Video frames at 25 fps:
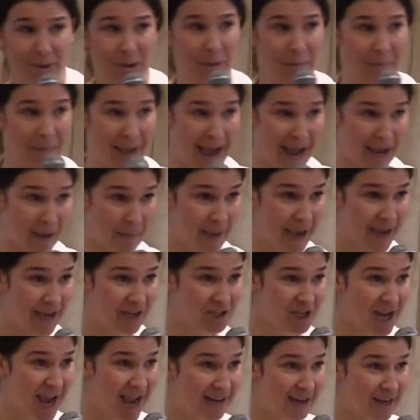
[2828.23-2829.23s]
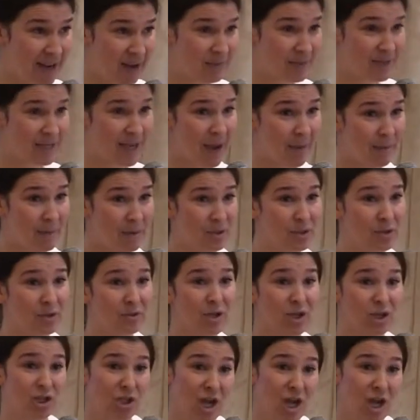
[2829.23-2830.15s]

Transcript: their Backpage ad comes up, so they